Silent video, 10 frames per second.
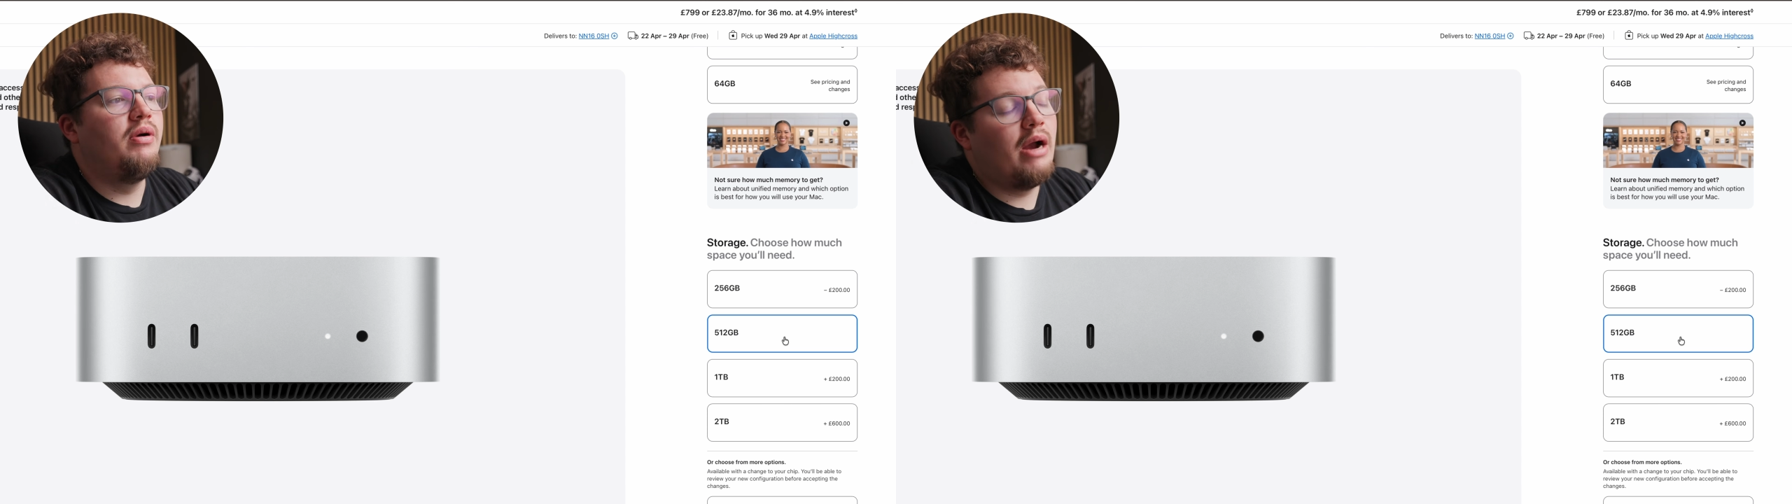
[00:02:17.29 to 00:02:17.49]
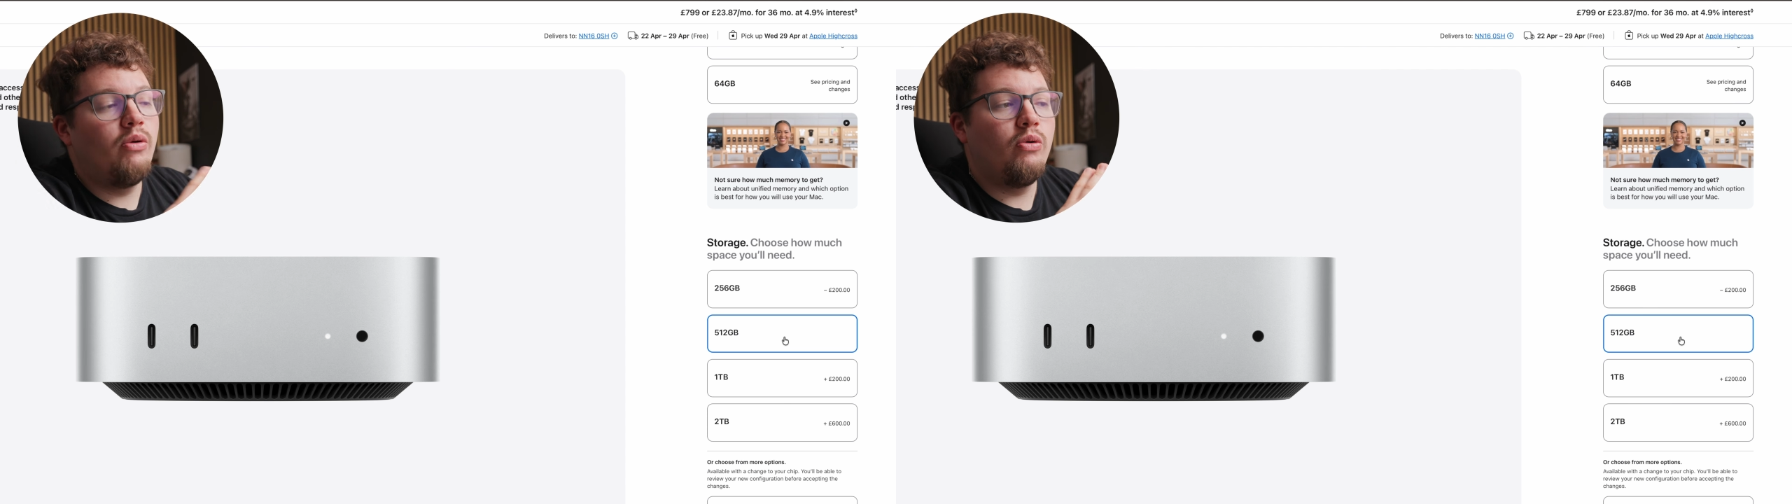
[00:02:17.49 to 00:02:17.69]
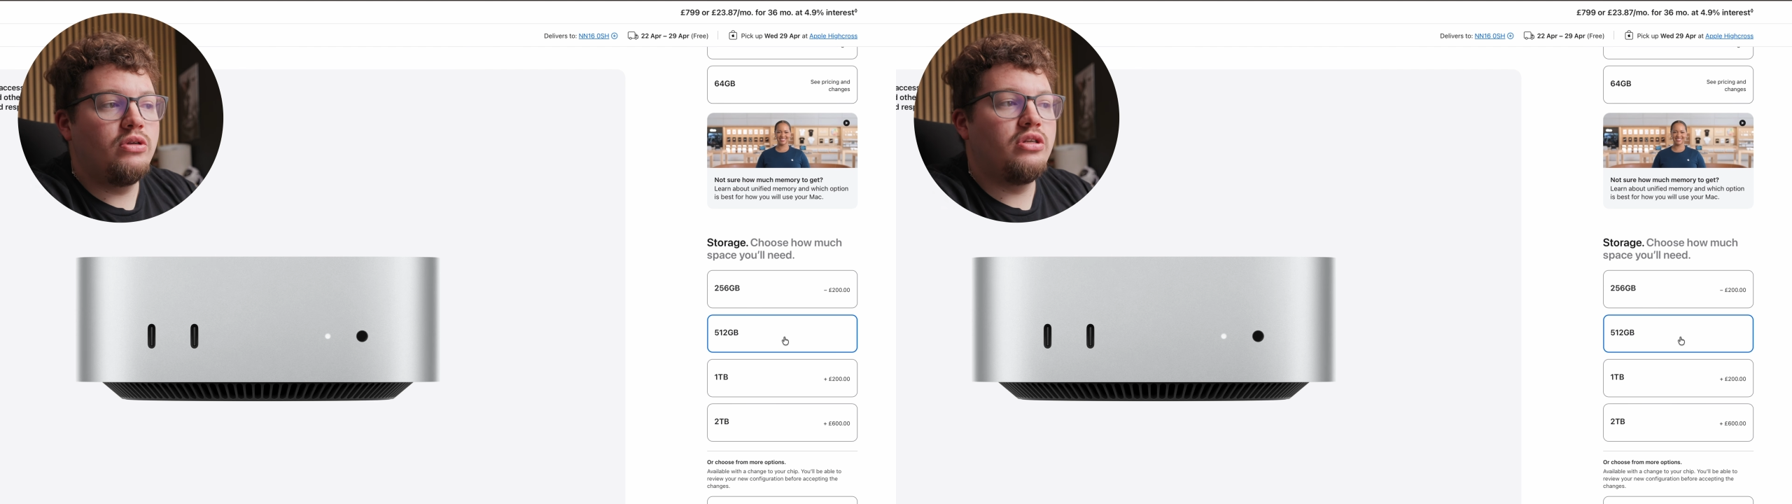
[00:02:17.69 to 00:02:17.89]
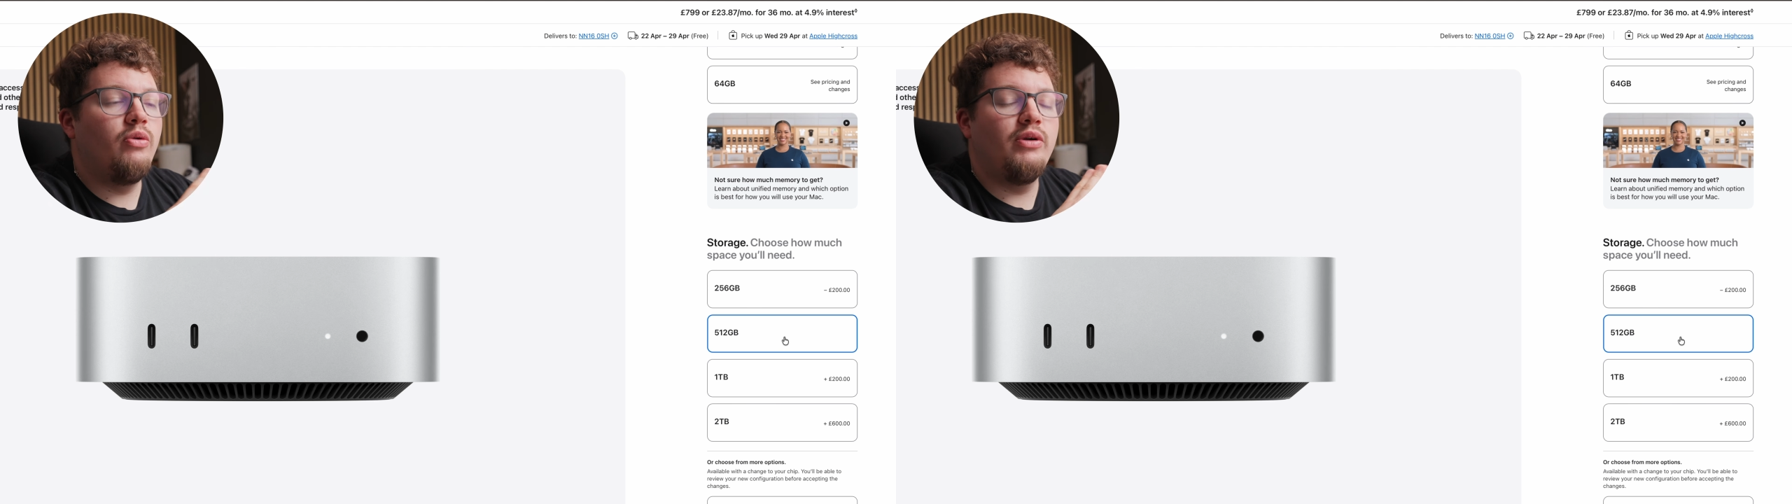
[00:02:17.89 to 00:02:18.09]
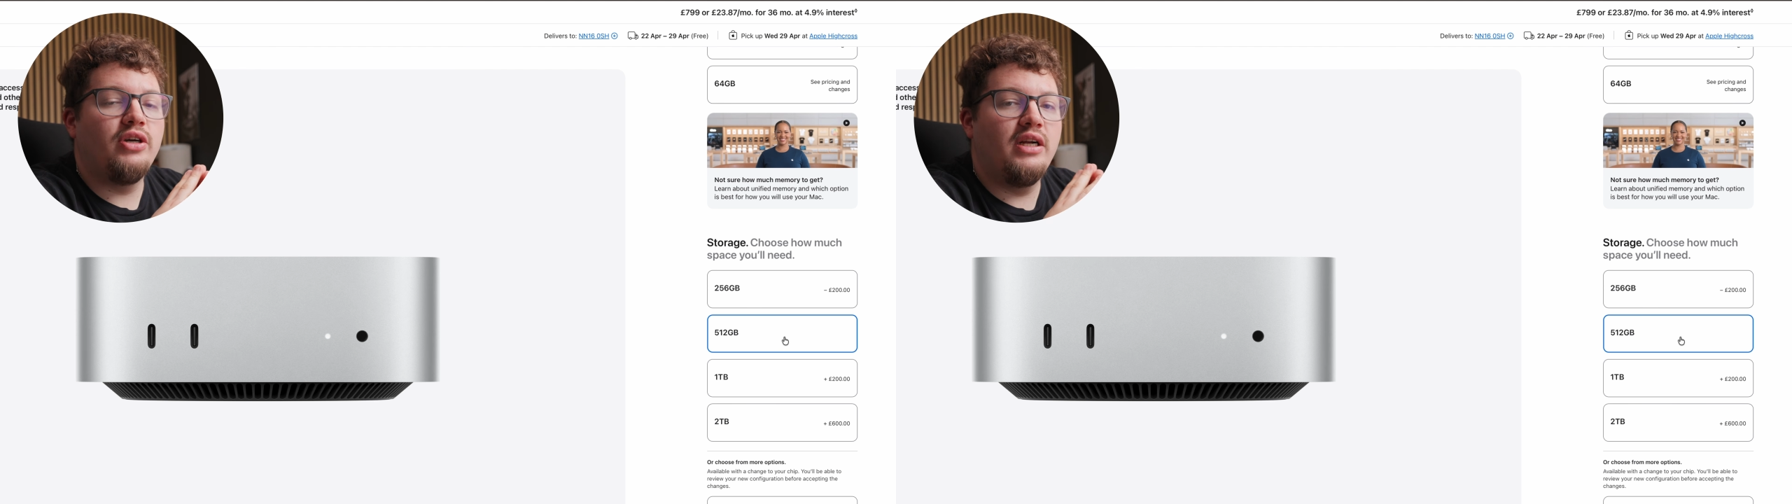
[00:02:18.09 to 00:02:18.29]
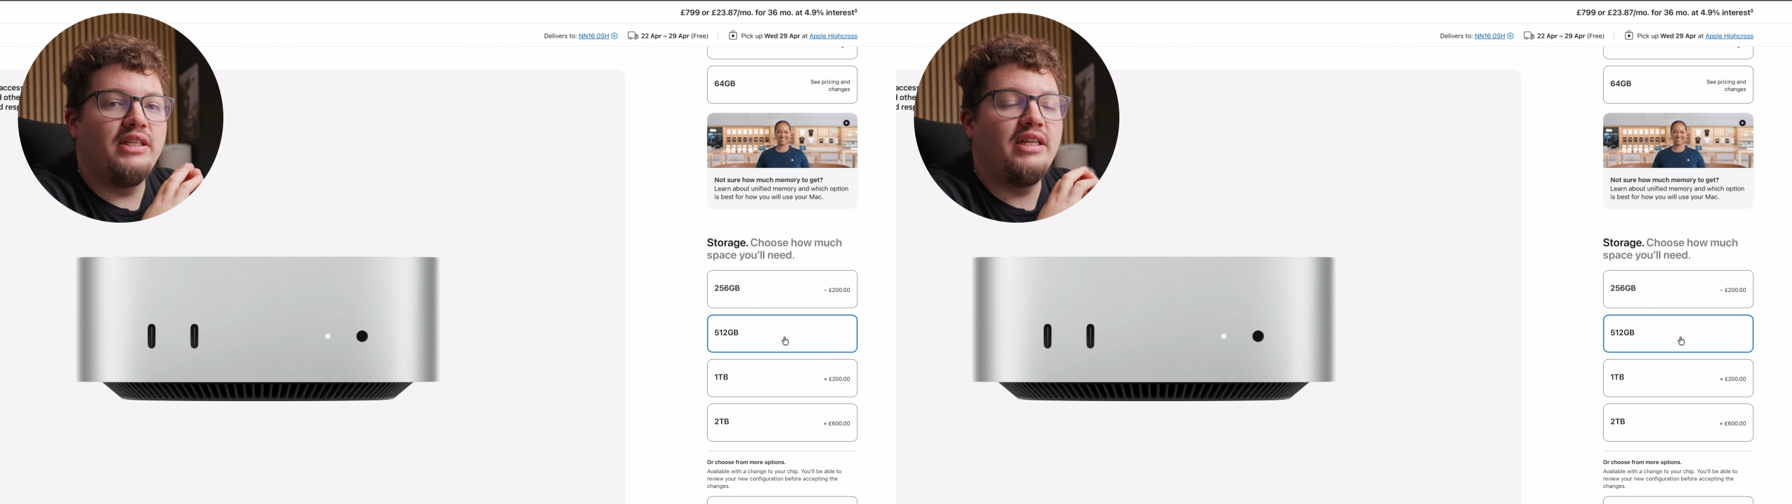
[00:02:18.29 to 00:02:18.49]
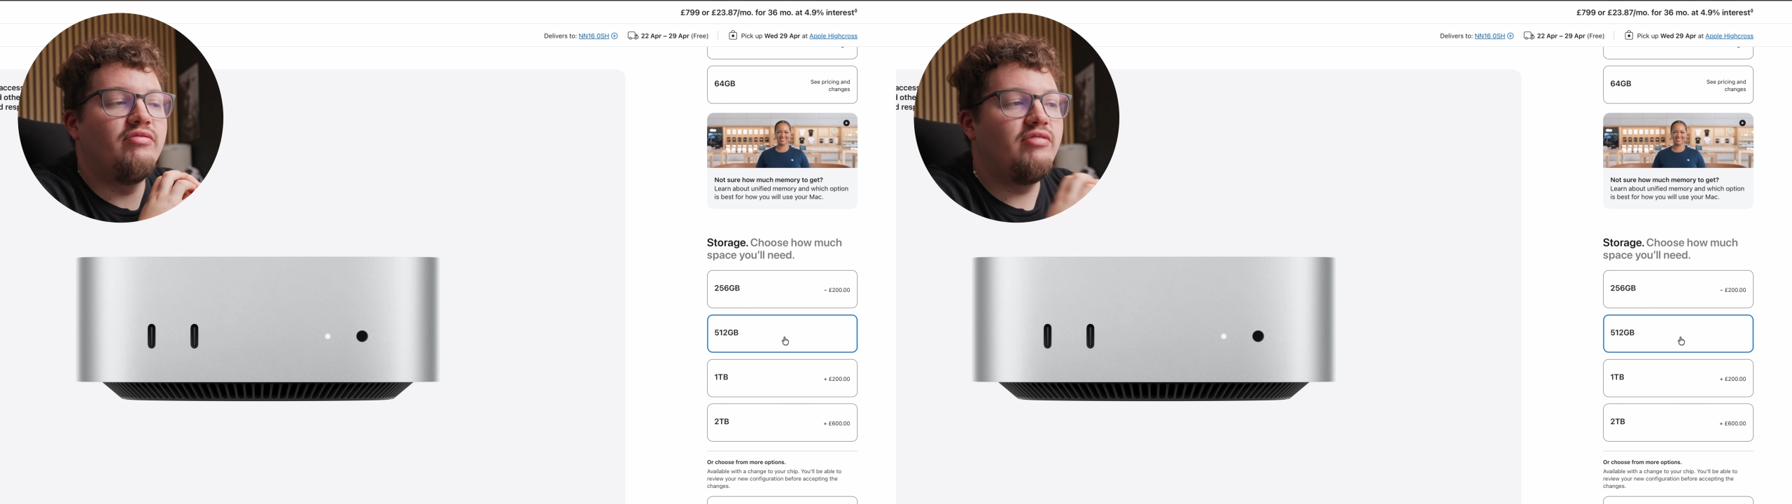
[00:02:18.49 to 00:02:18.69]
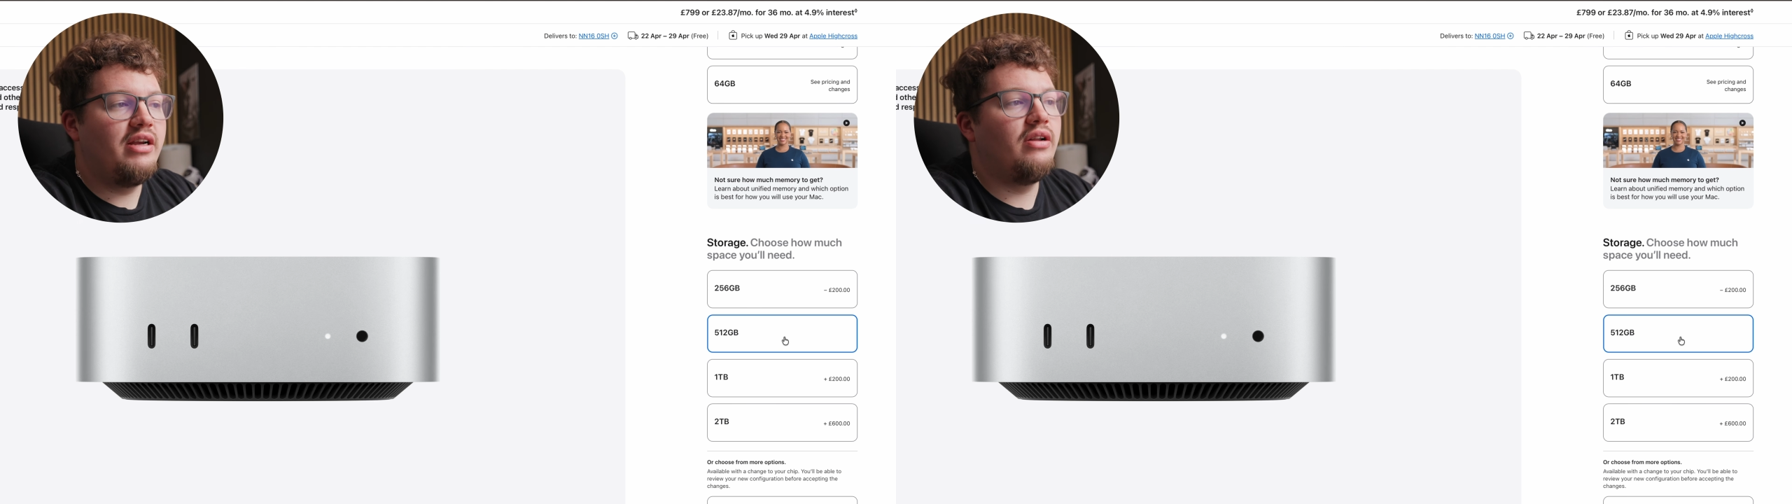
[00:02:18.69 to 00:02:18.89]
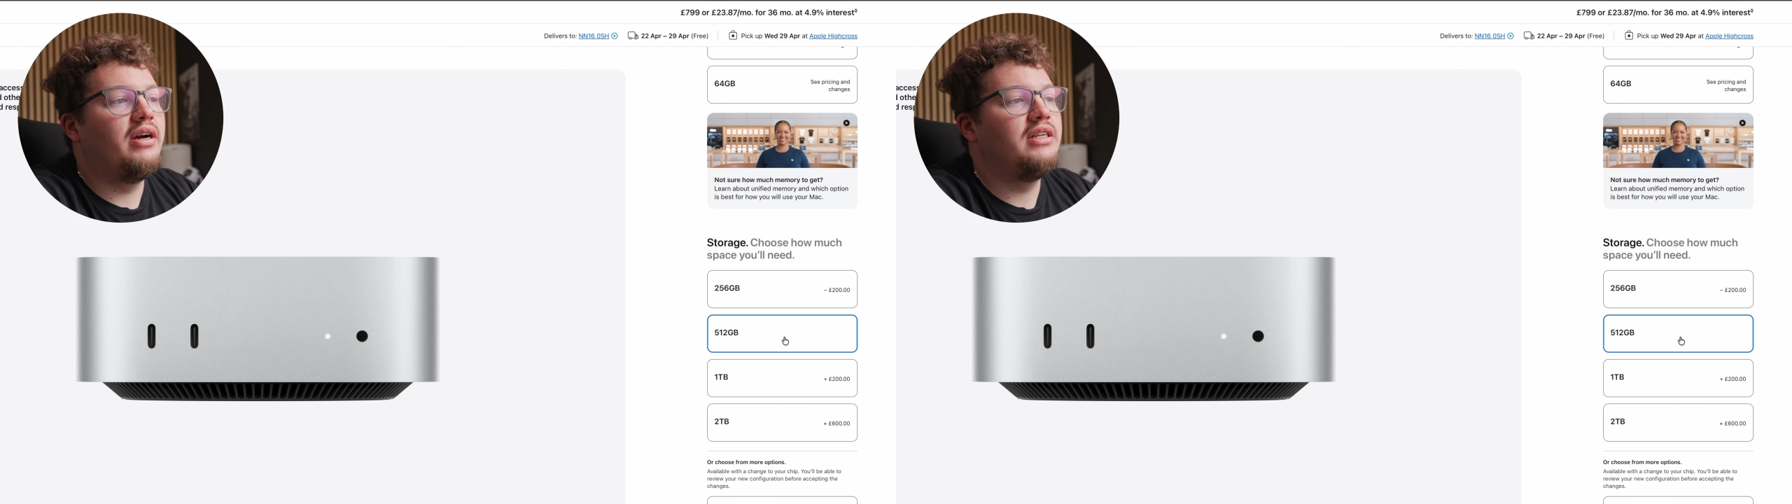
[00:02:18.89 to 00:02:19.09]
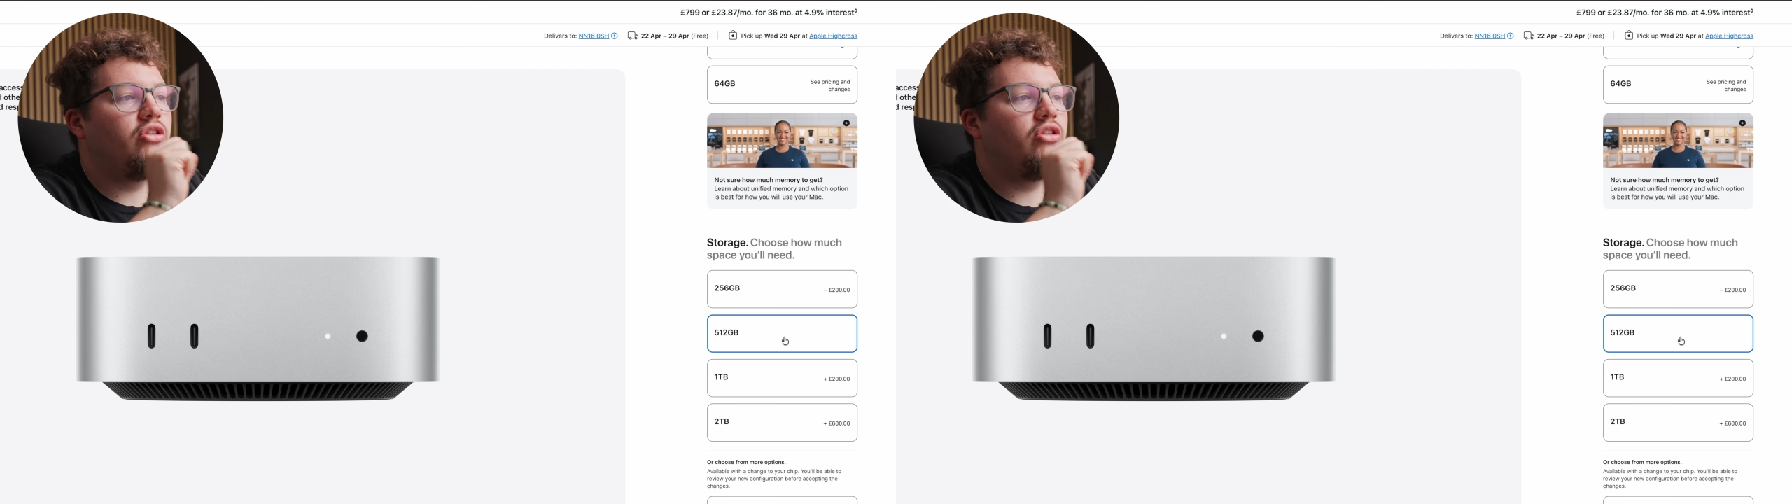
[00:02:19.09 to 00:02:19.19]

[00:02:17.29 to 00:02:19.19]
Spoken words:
Now also, which I actually didn't realize,